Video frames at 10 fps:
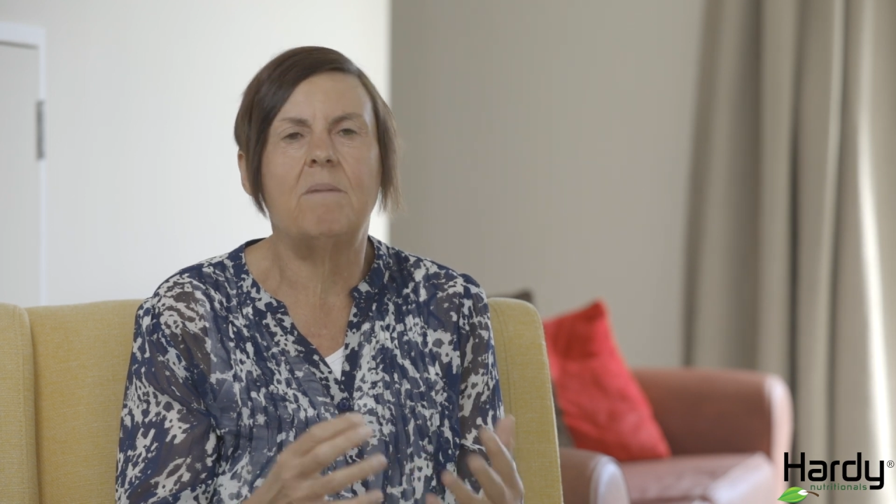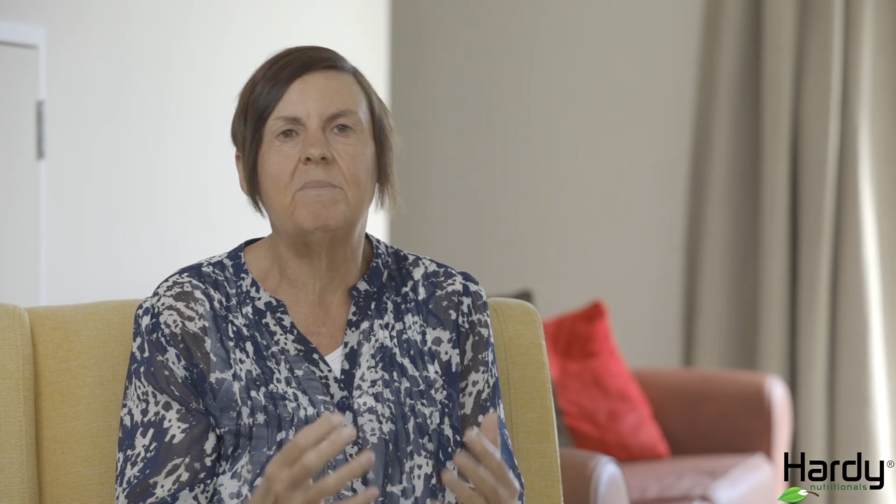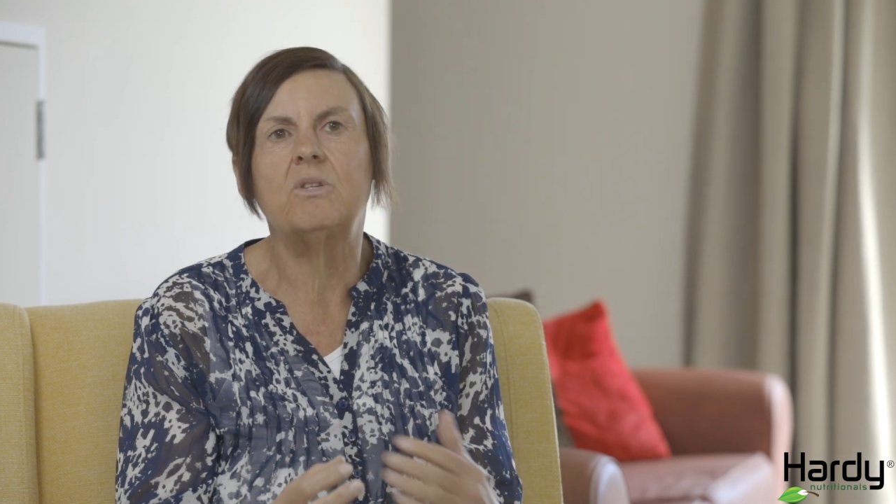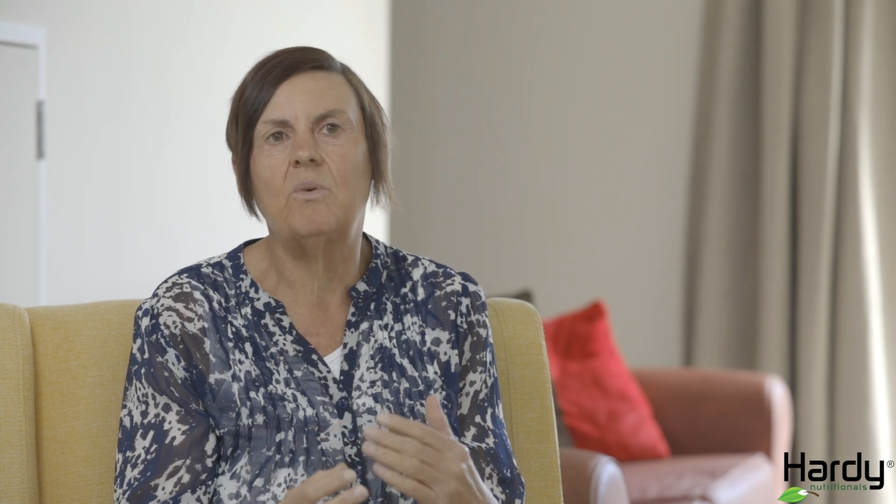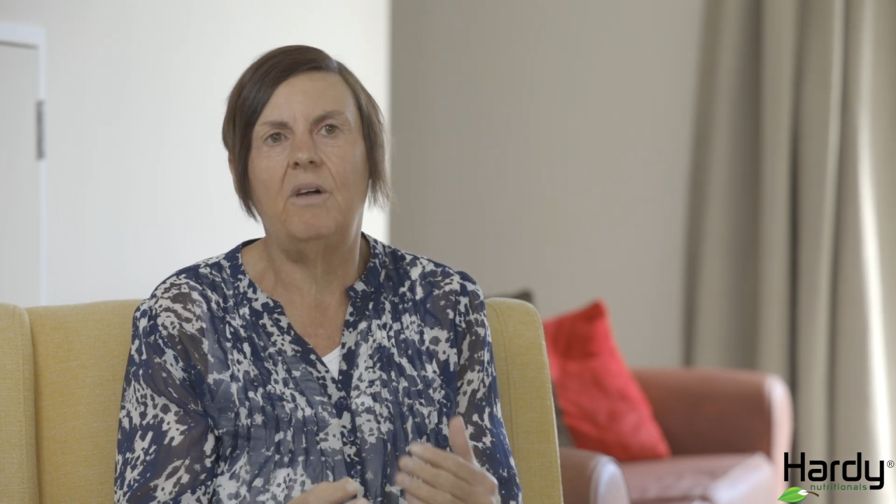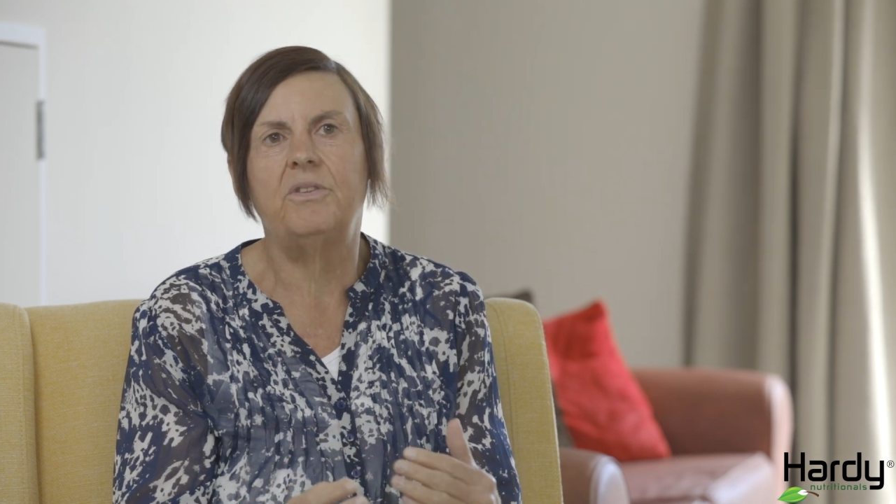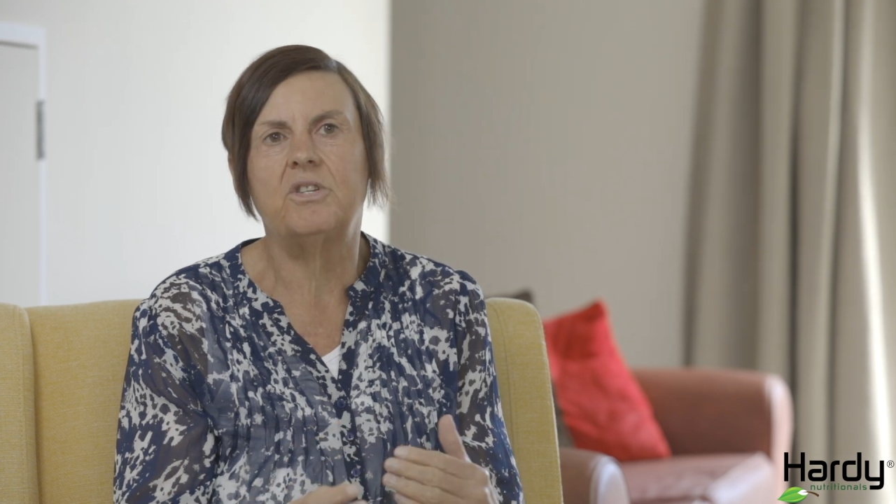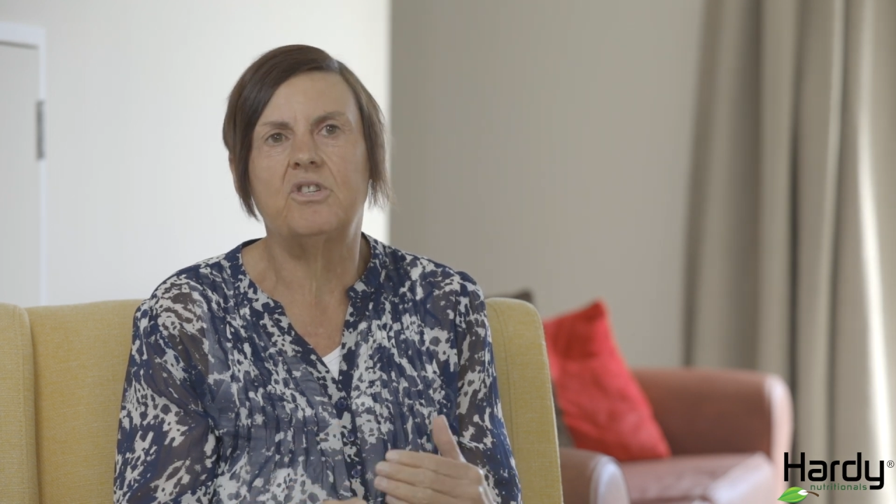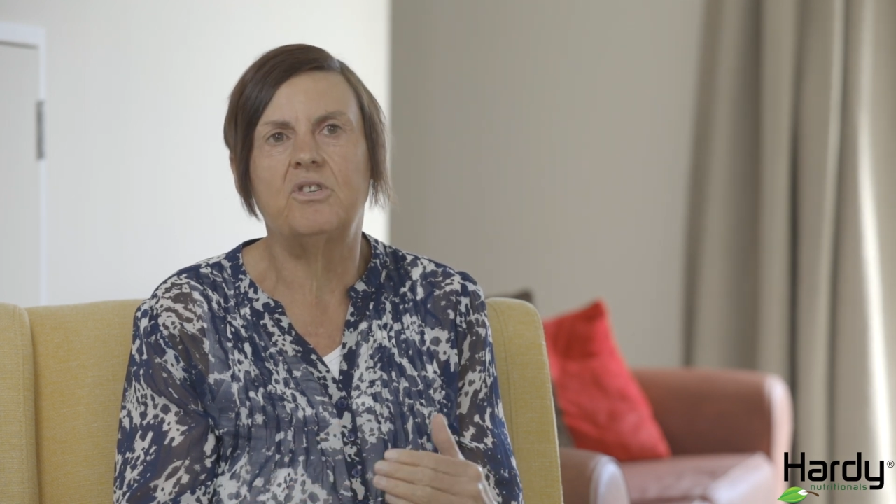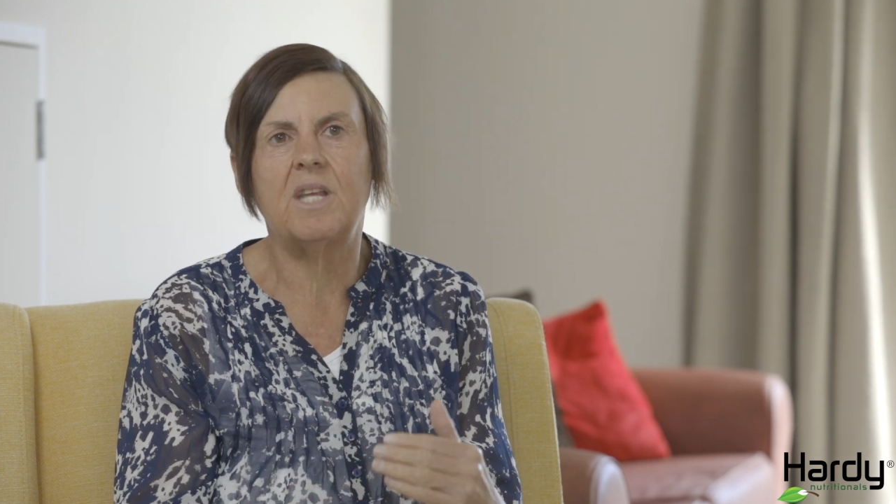mental health
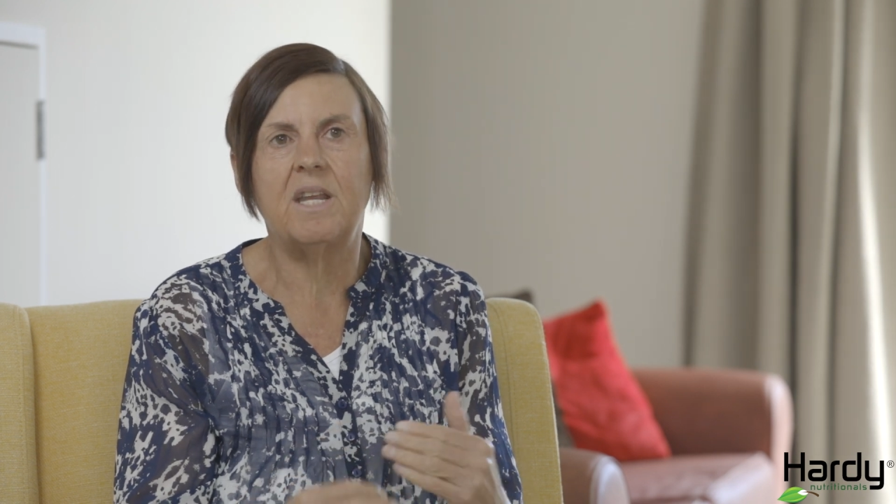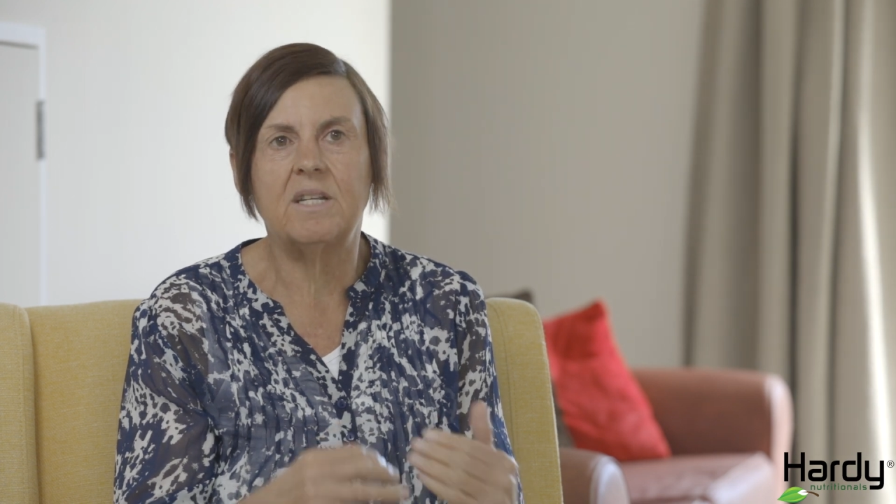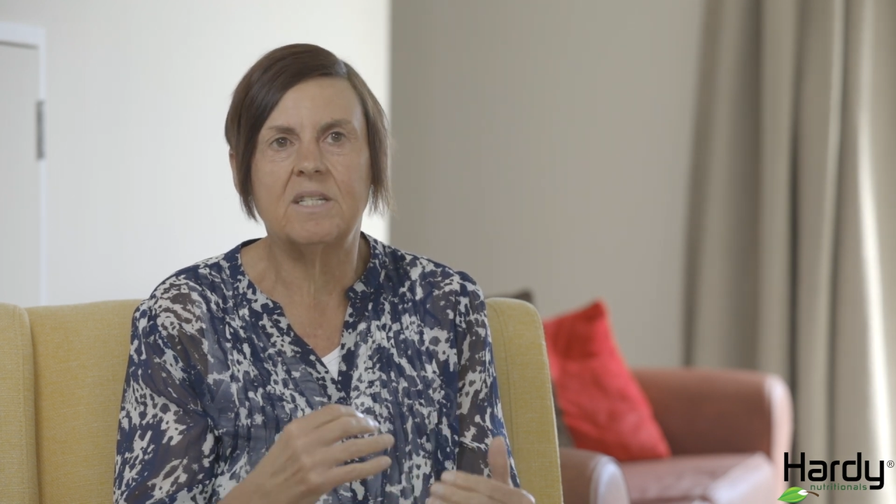issues, and